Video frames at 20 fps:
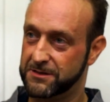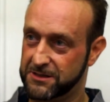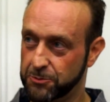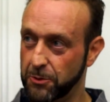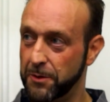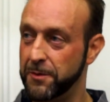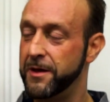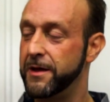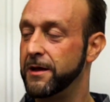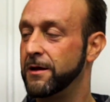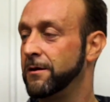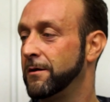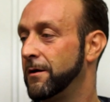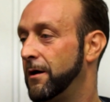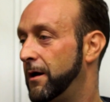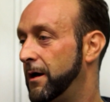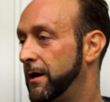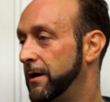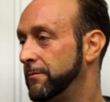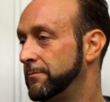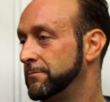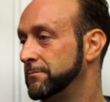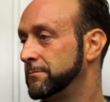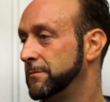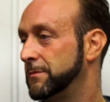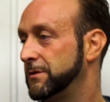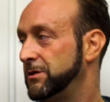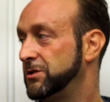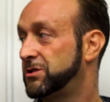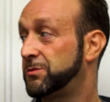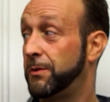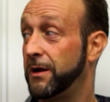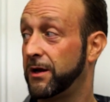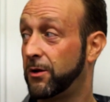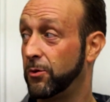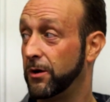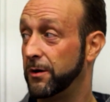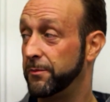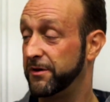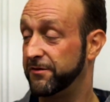I was swimming, I used to play
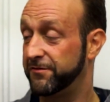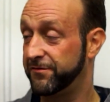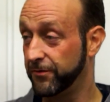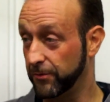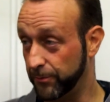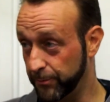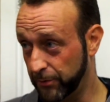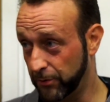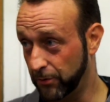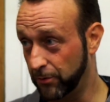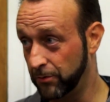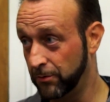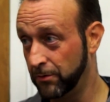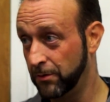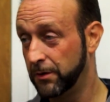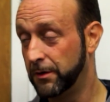quite a bit of football,